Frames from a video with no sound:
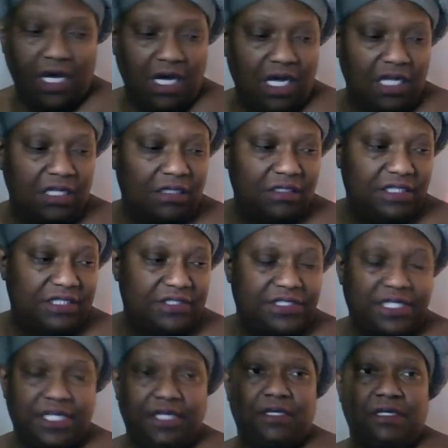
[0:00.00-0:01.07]
Uncle
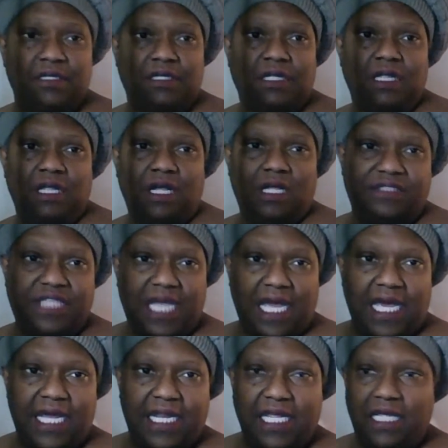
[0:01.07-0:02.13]
is here,
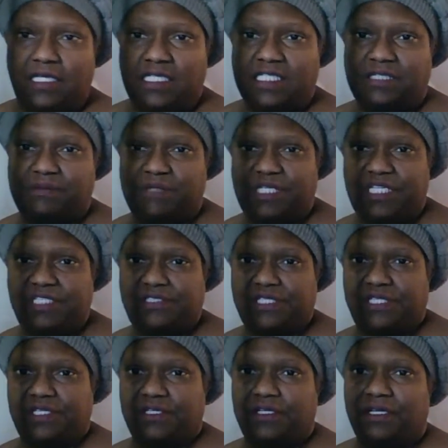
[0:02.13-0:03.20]
daddy, husband is
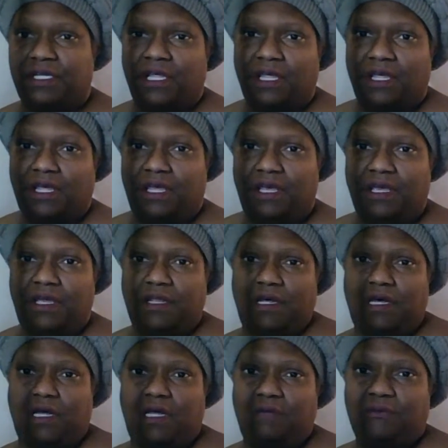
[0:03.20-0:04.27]
here,
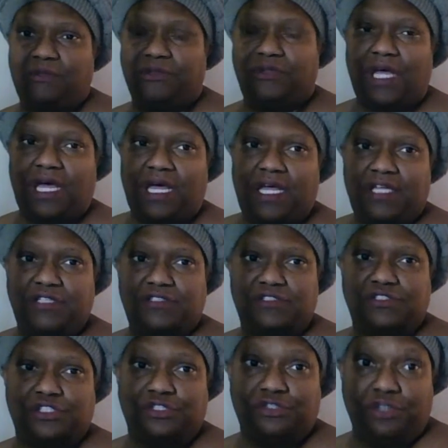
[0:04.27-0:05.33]
and you guys,
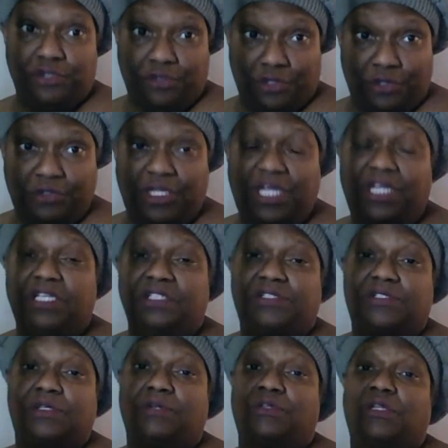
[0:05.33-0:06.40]
you know that
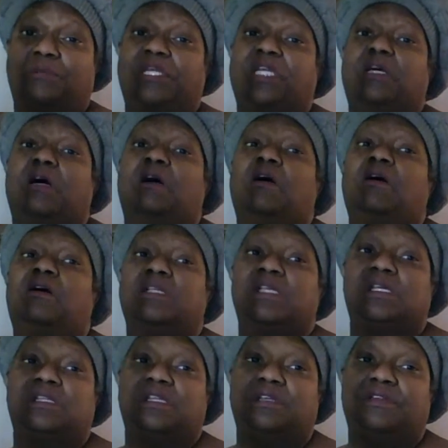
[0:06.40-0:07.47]
he's gonna be
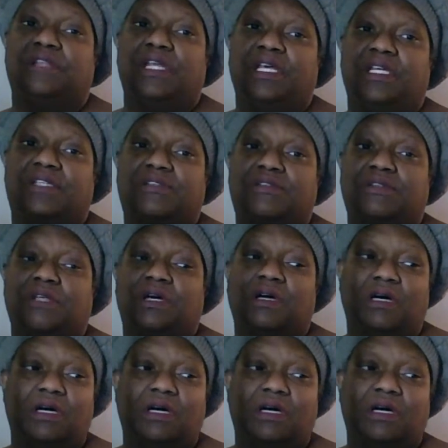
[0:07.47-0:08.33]
gone in the next